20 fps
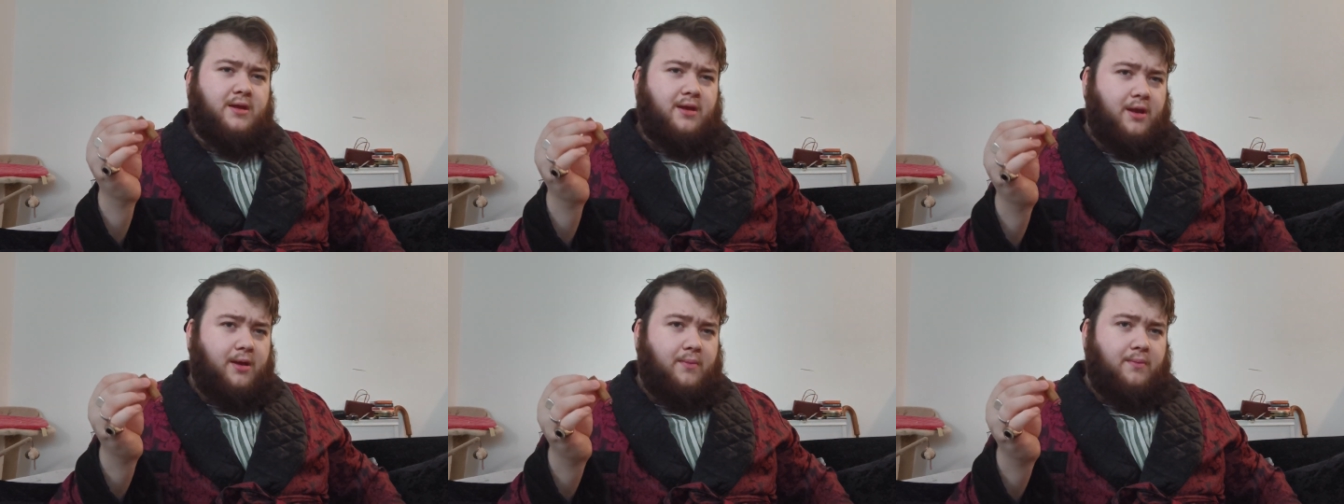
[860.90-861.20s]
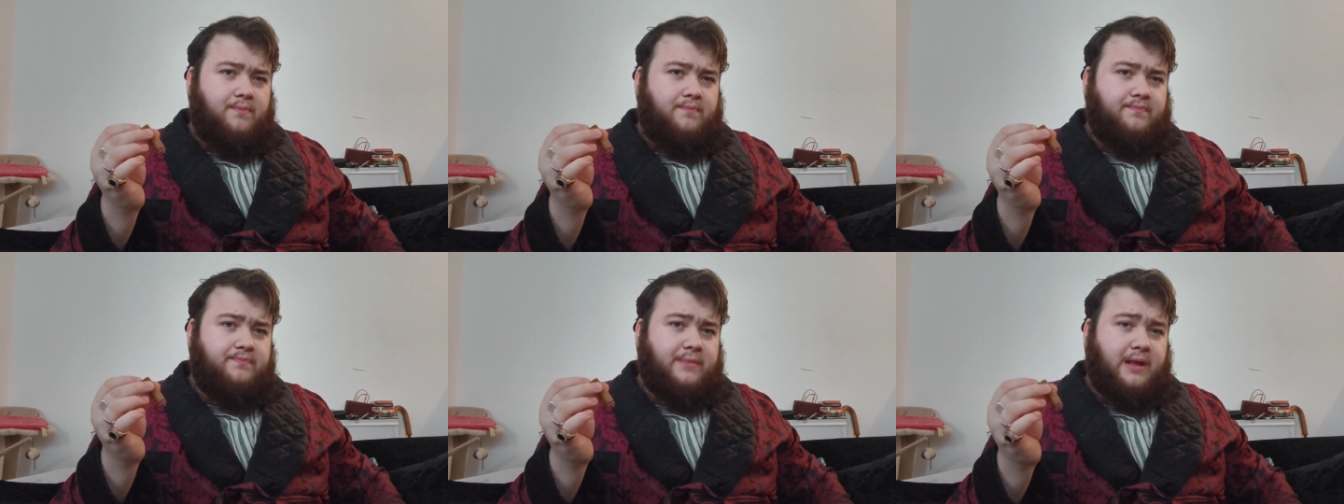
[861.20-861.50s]
No.
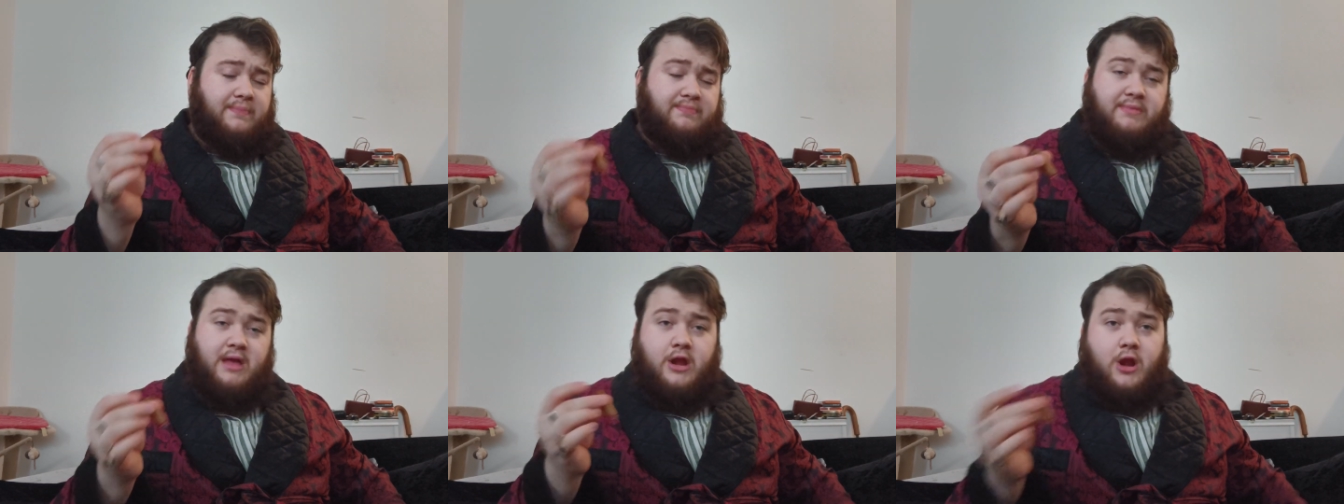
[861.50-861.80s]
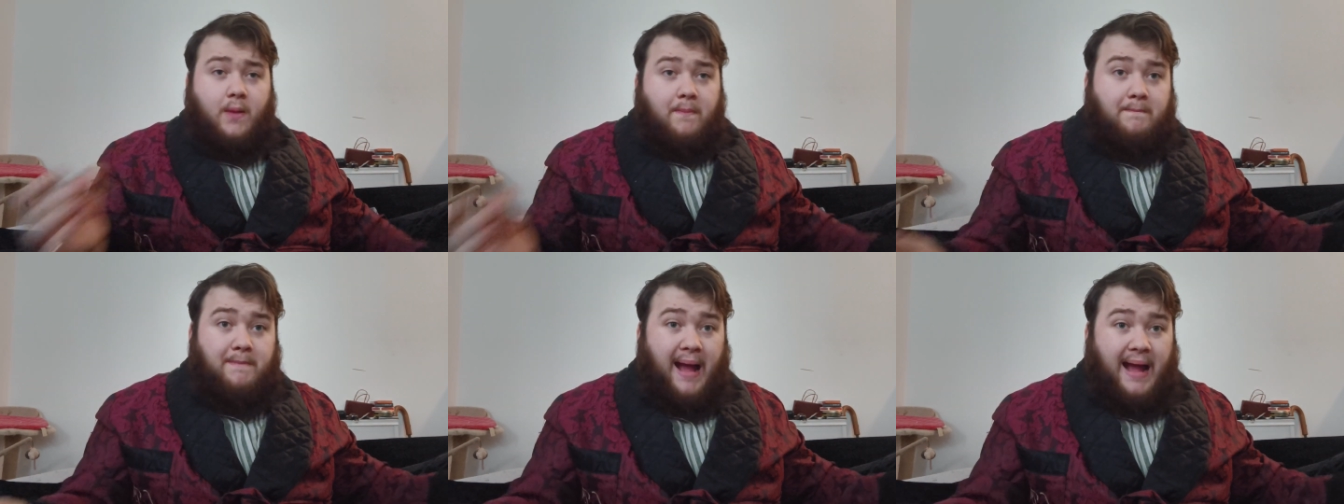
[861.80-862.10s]
They're
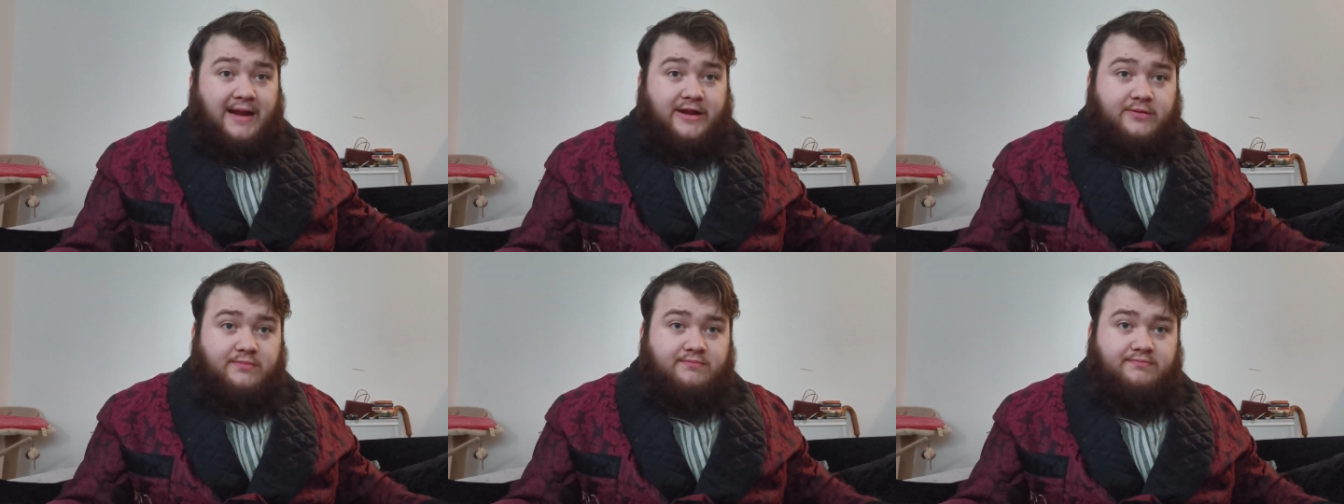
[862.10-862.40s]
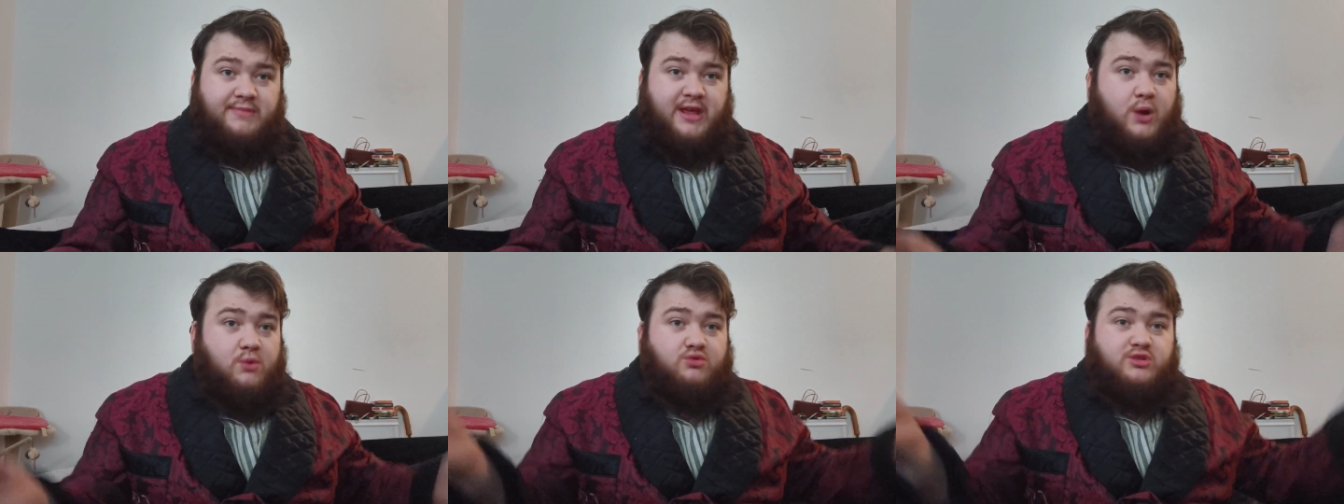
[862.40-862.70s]
not bad.
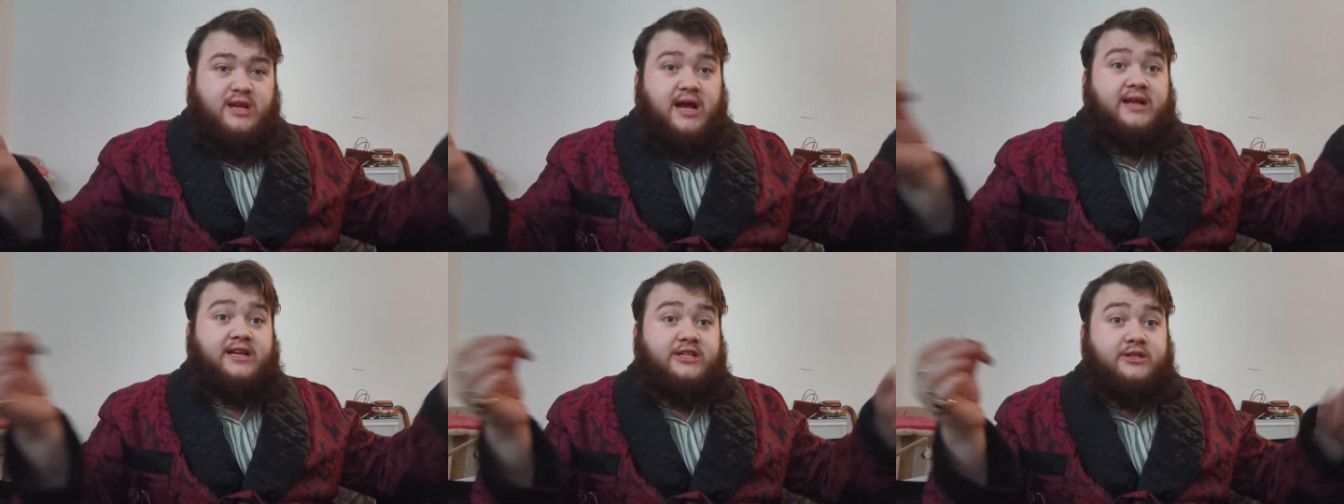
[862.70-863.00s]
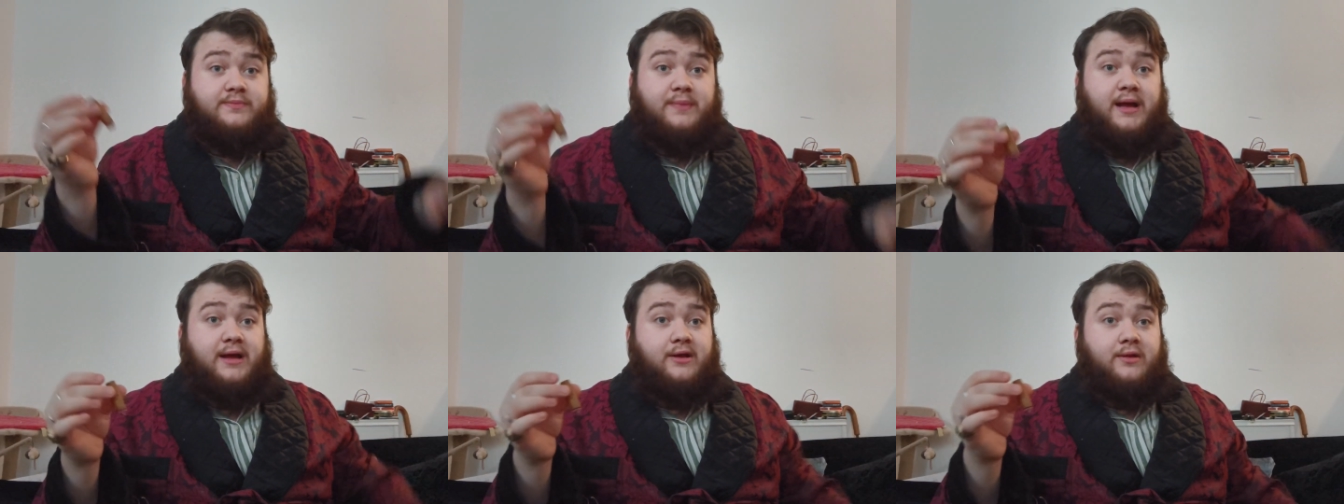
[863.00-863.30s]
They don't
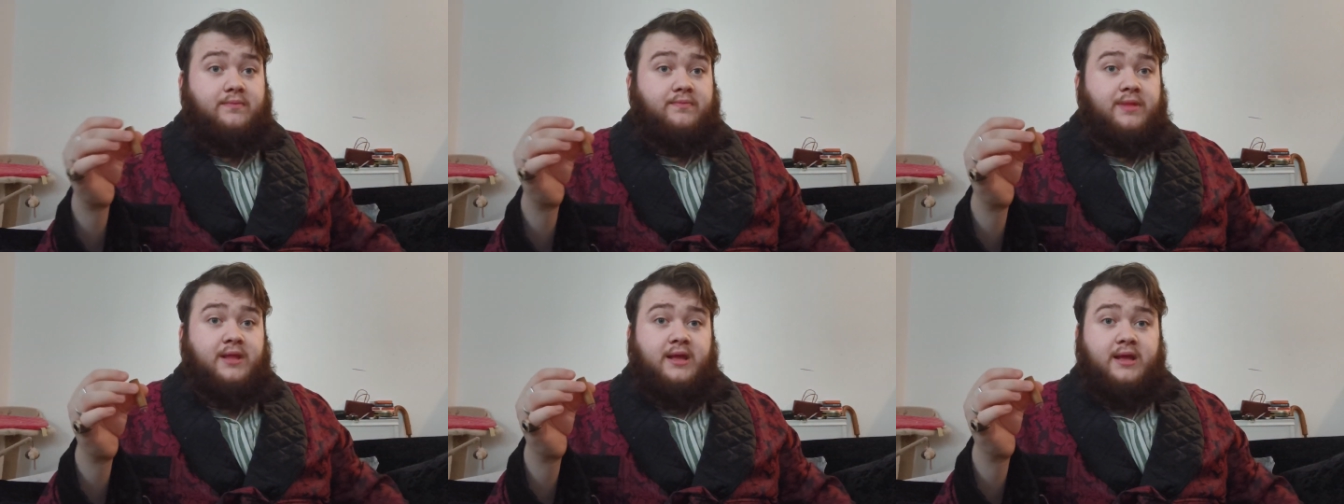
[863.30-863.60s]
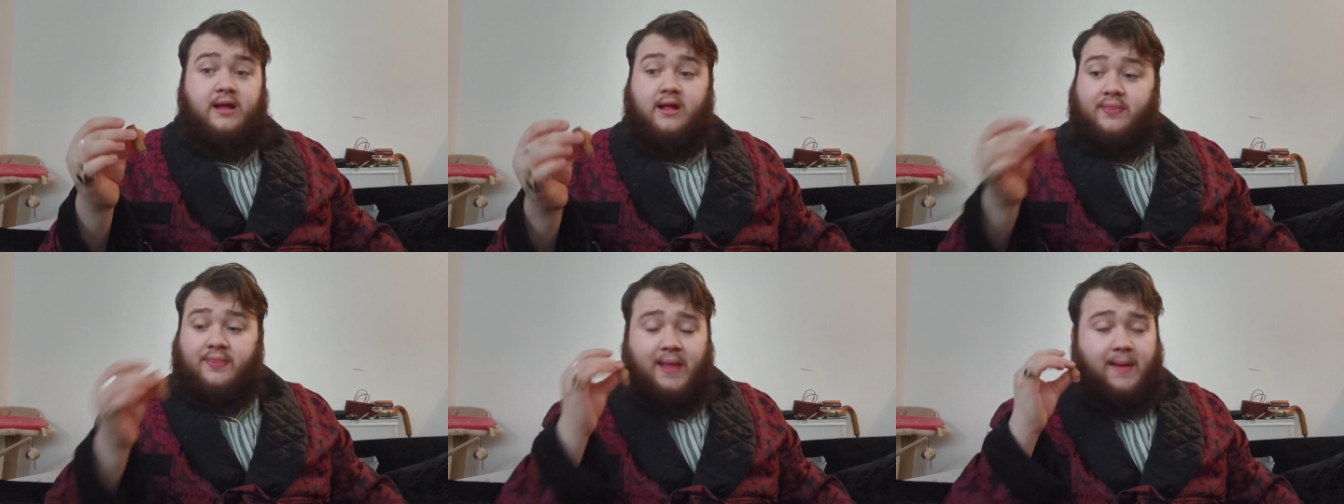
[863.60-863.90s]
taste bad.
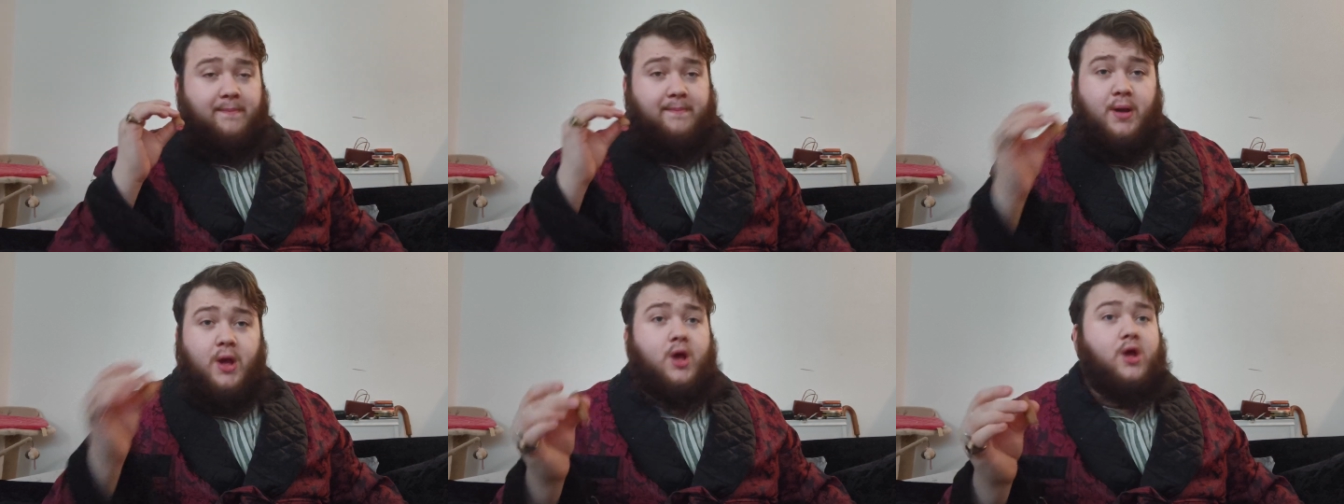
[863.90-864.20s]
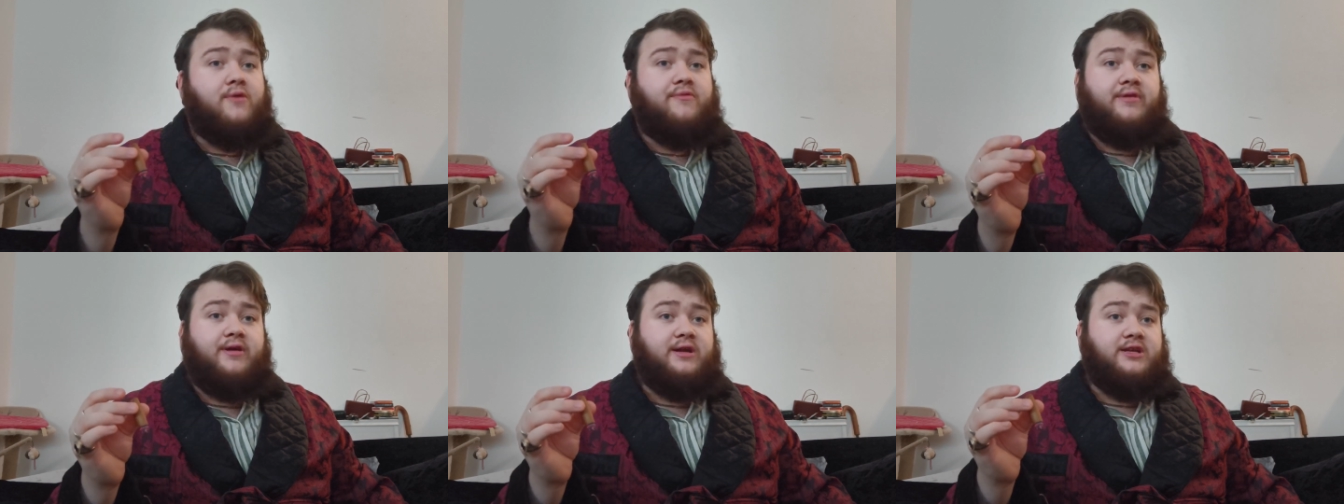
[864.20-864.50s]
They're
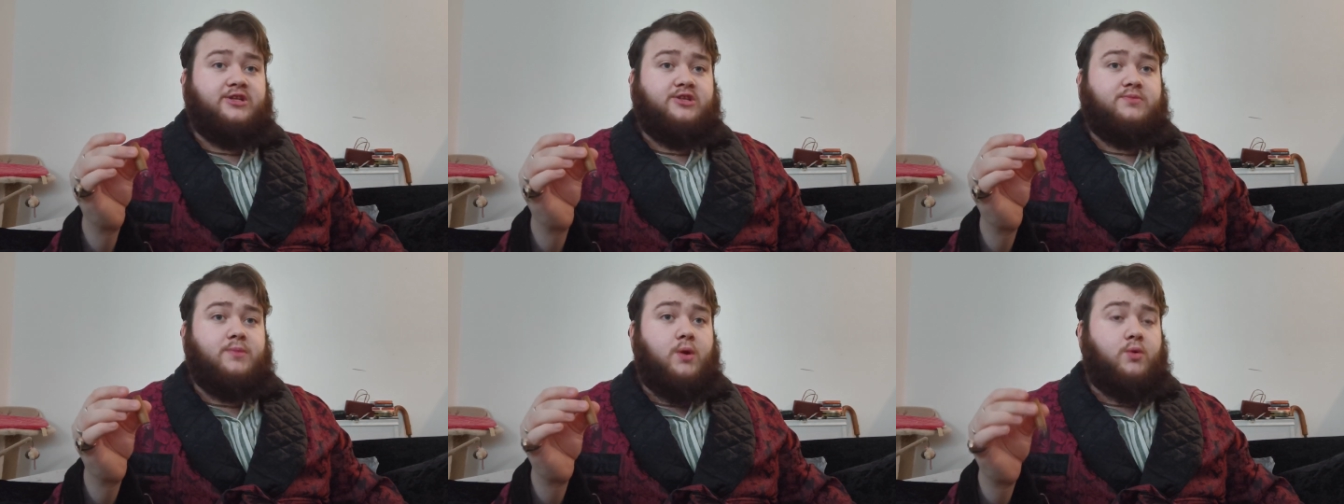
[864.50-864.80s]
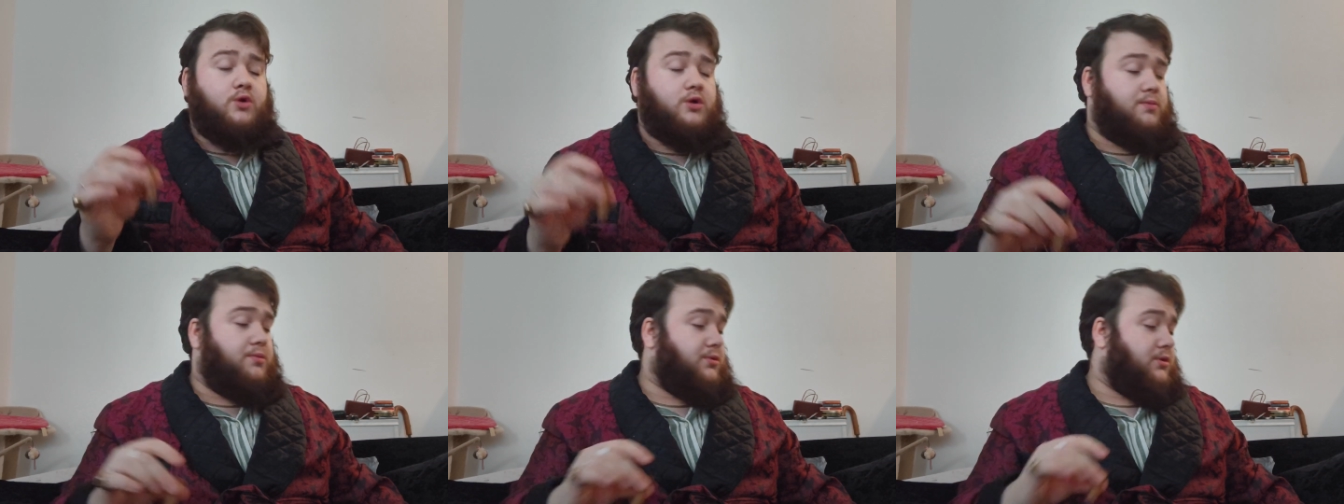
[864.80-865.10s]
perfectly
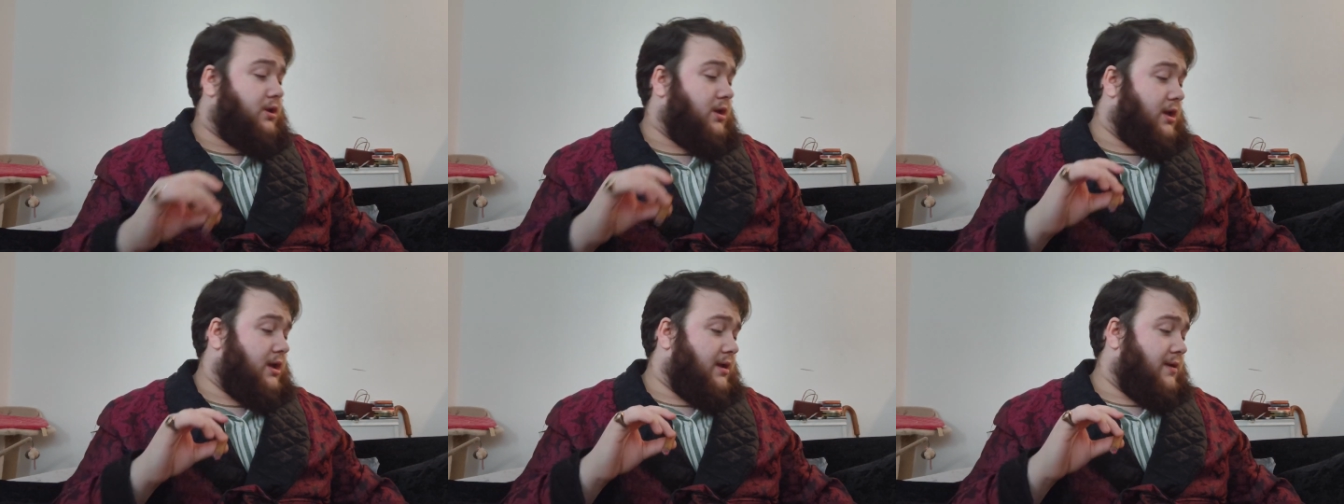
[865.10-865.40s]
smokable.